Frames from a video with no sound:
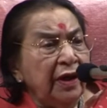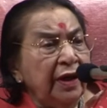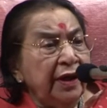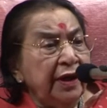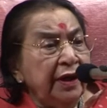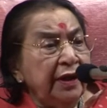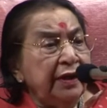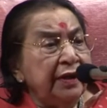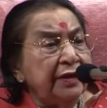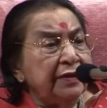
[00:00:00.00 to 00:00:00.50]

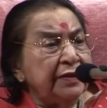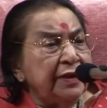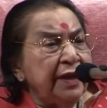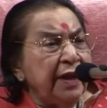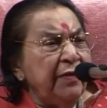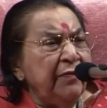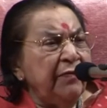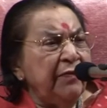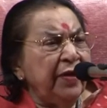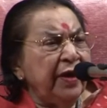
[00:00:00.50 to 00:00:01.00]
In the
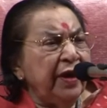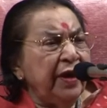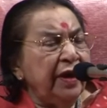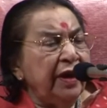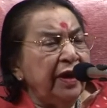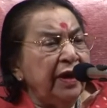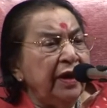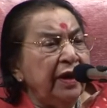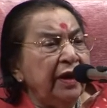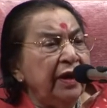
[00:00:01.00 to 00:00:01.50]
same way,
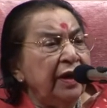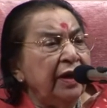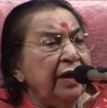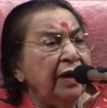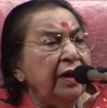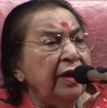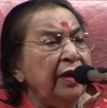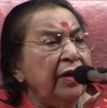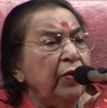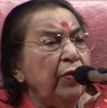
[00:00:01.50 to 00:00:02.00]

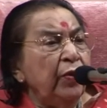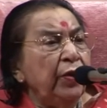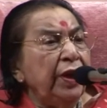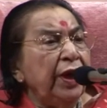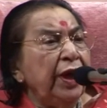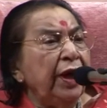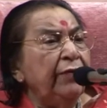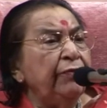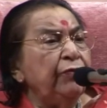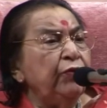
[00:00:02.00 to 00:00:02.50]
we
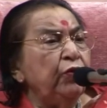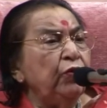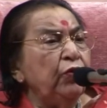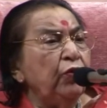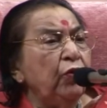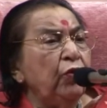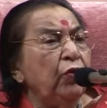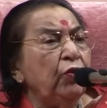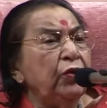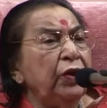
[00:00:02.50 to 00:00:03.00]
have to
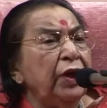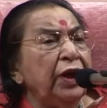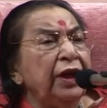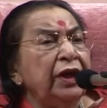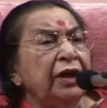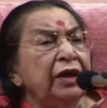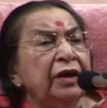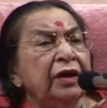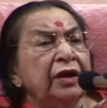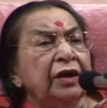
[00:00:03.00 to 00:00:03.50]
know
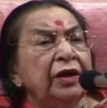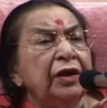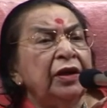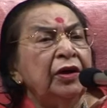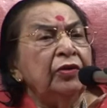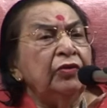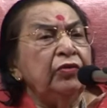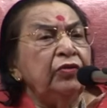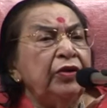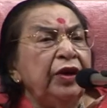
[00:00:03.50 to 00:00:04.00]
that
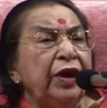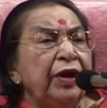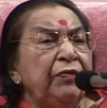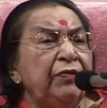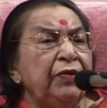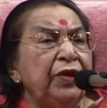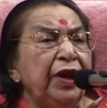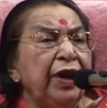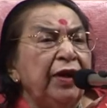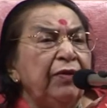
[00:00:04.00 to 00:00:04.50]
today
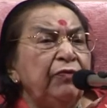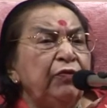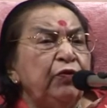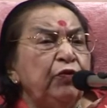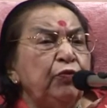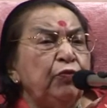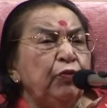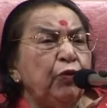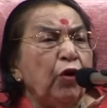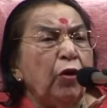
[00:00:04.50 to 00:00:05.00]
we have to
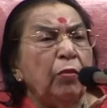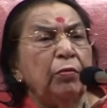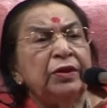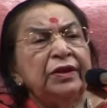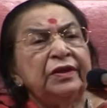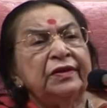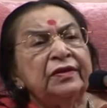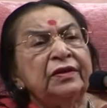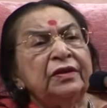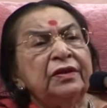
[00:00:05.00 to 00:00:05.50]

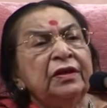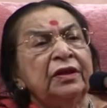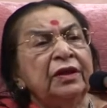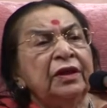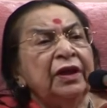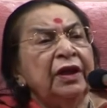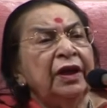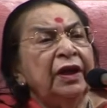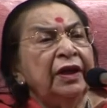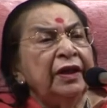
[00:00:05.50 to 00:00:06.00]
promise
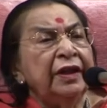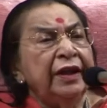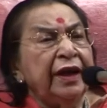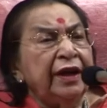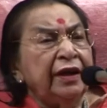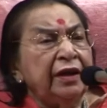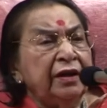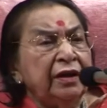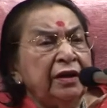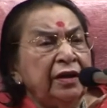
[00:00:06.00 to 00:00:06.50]

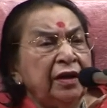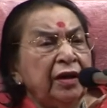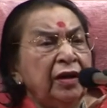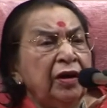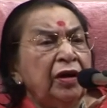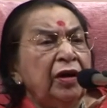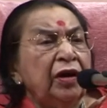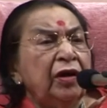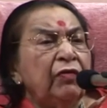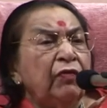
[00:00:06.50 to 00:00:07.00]
that
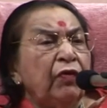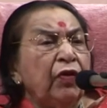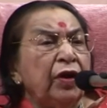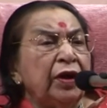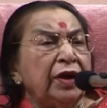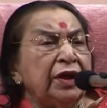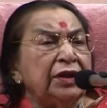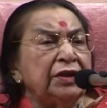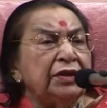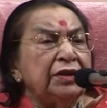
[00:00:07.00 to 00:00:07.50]
for
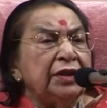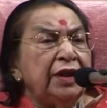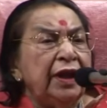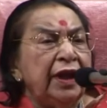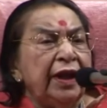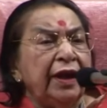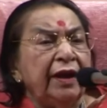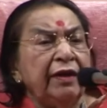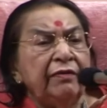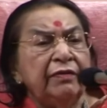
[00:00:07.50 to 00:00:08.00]
us,
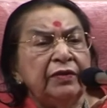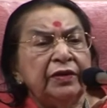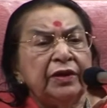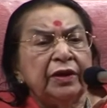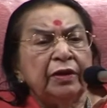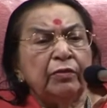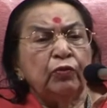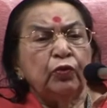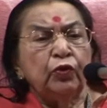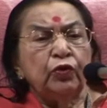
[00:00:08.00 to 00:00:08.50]
love is the
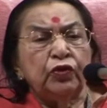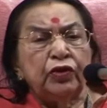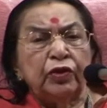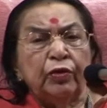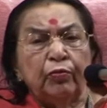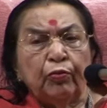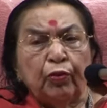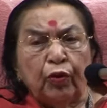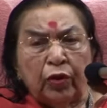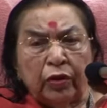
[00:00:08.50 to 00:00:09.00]
most
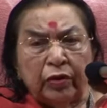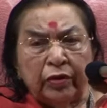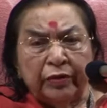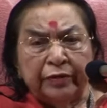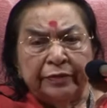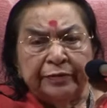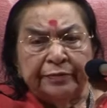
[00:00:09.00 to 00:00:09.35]
important.